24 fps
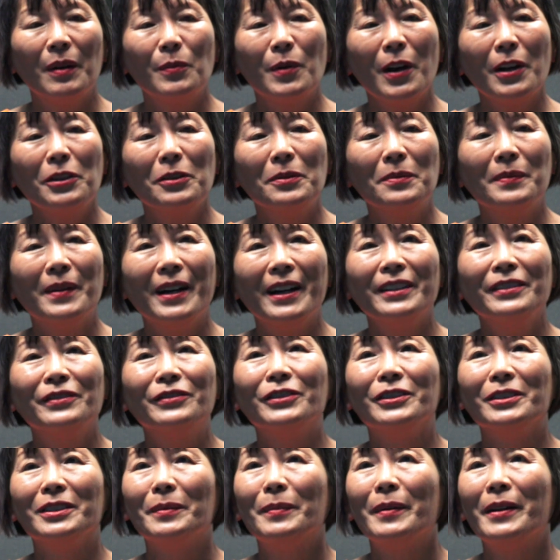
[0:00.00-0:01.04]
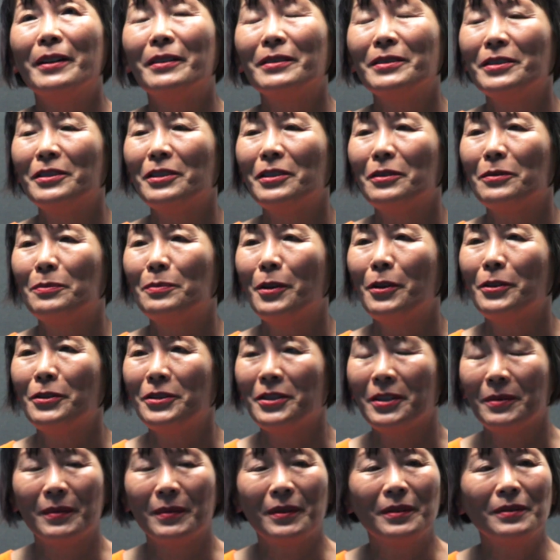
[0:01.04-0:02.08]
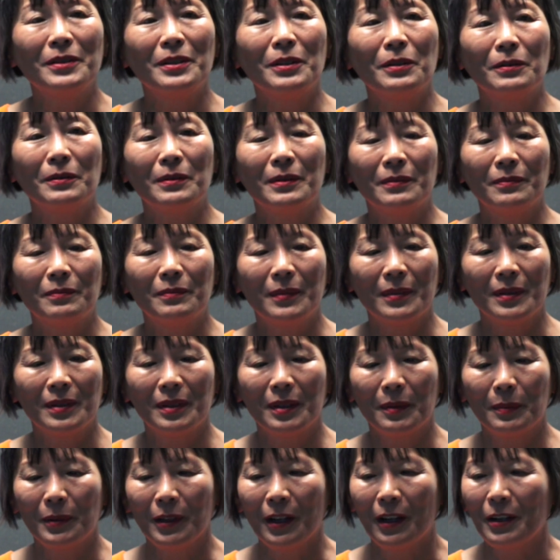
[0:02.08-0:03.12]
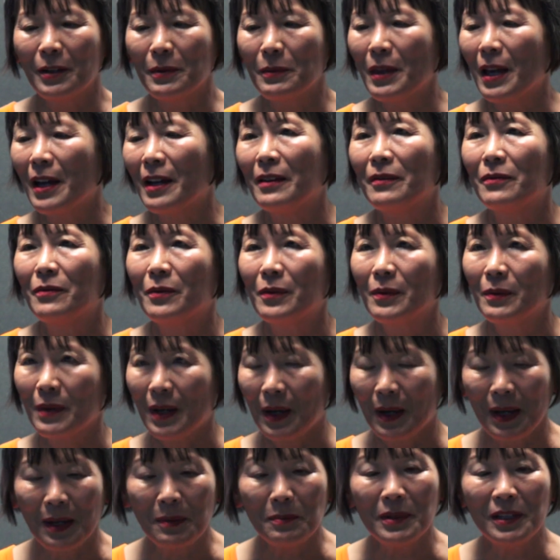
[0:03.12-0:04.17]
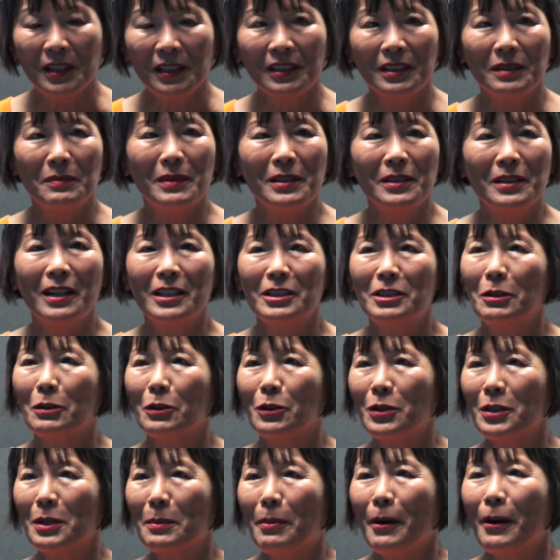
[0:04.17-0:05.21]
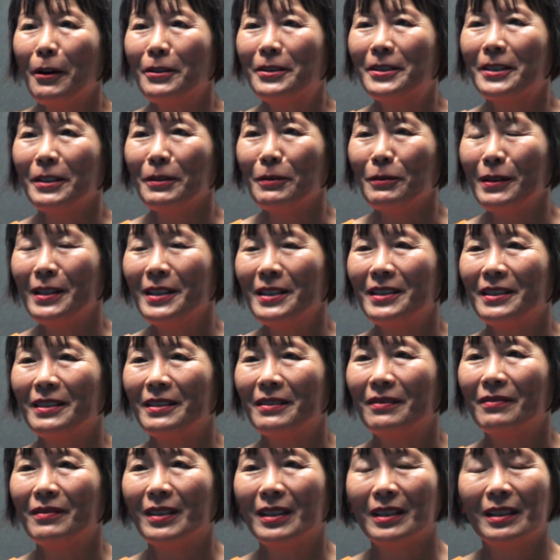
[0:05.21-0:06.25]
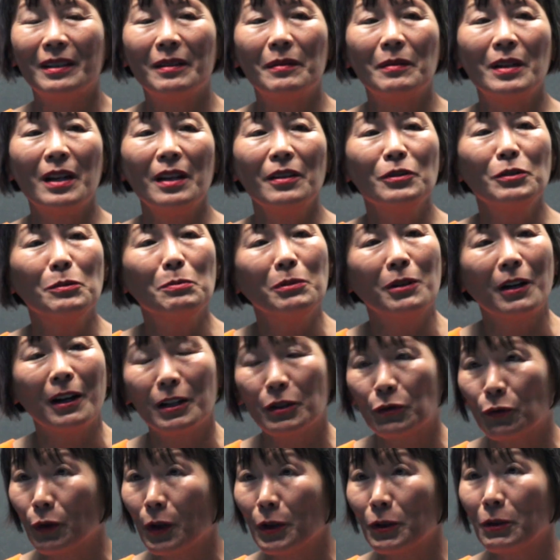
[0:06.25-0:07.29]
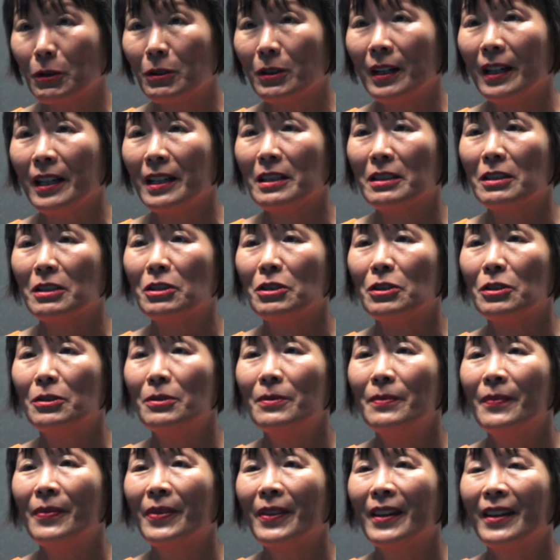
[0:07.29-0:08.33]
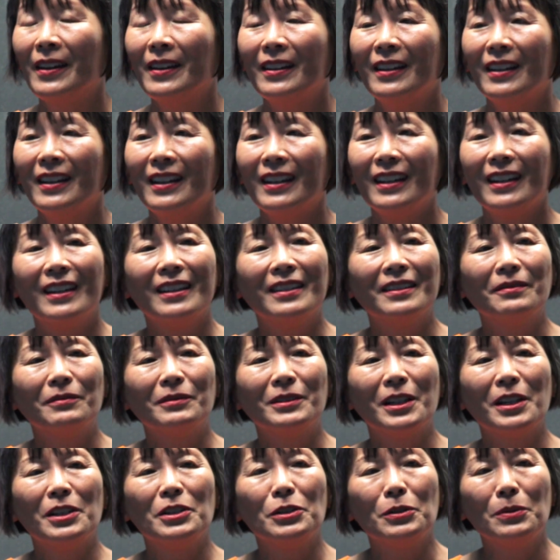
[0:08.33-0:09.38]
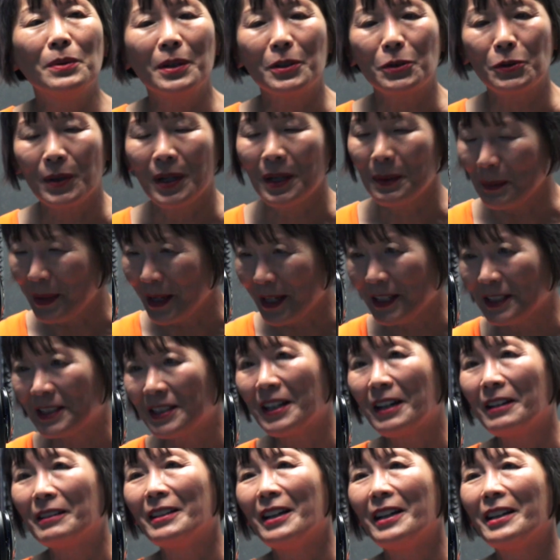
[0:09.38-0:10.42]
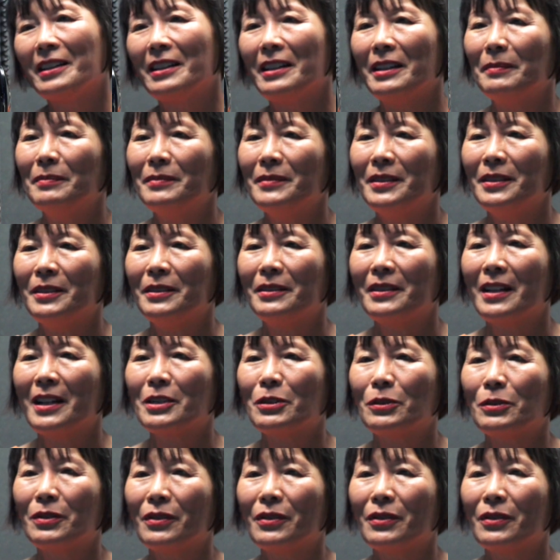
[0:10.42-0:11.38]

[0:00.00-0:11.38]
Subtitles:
So I'm rather mindful about posting the blog that I've admittedly been not so good at posting recently, and I do blogs for other clients too. And when I do, I try and make it sound like them, that